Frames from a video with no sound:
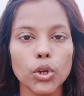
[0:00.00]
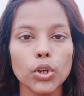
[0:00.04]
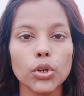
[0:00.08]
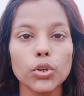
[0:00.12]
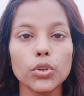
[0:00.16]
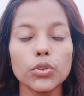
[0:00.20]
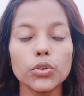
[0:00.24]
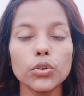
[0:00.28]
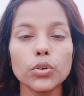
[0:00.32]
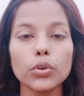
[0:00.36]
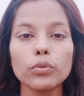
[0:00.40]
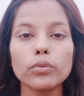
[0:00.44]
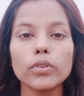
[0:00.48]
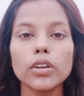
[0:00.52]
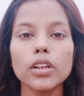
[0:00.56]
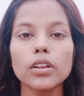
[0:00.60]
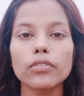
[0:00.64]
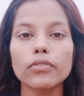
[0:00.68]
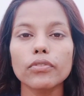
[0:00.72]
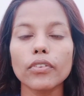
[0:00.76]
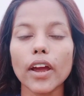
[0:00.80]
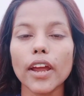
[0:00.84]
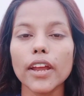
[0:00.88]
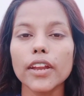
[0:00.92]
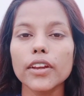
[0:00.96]
you will
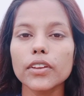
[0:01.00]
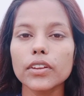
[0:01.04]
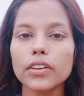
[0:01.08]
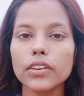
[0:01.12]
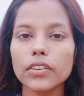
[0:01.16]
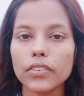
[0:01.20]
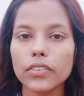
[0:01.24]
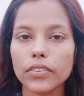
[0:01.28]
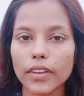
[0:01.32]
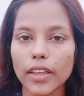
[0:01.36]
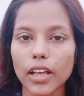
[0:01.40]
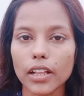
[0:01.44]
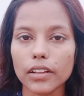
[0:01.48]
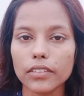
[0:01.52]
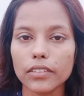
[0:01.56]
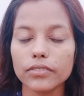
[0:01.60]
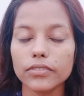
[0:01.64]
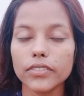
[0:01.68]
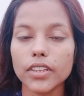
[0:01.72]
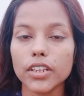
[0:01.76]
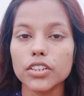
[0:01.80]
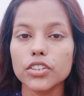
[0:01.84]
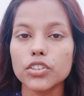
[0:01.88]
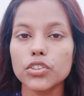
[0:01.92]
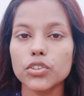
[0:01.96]
find yourself
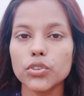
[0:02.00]
that